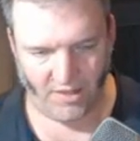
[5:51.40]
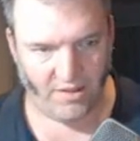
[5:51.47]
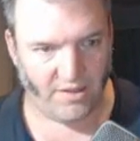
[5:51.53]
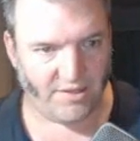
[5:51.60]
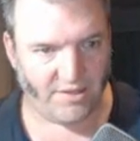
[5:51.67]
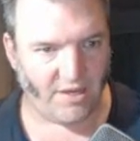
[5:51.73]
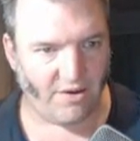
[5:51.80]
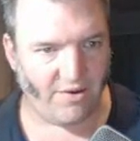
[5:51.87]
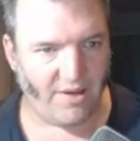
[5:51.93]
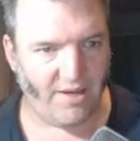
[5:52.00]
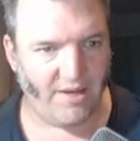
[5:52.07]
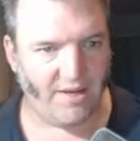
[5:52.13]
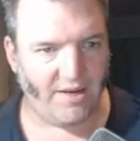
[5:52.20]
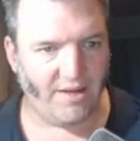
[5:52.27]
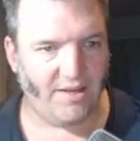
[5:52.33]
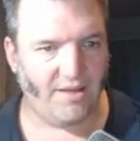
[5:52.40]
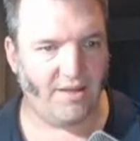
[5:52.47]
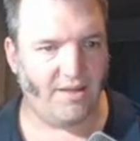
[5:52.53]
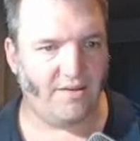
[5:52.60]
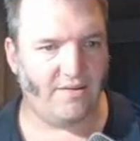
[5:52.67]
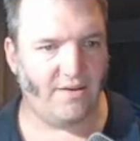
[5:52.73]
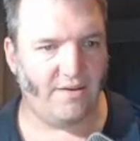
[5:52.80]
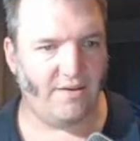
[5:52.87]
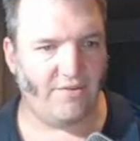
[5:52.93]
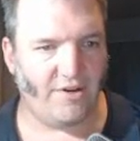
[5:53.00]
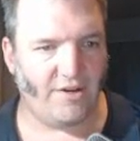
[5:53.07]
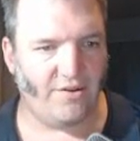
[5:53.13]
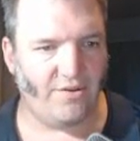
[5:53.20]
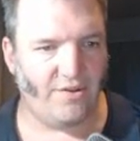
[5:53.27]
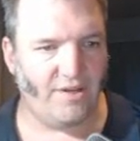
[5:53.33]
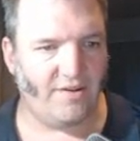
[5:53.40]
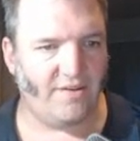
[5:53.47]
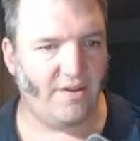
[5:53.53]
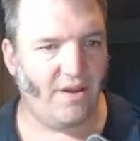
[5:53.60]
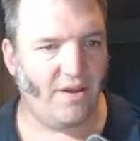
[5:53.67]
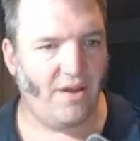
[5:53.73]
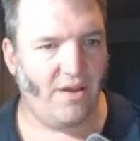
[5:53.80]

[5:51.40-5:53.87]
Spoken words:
let's go ahead and see if I can do this.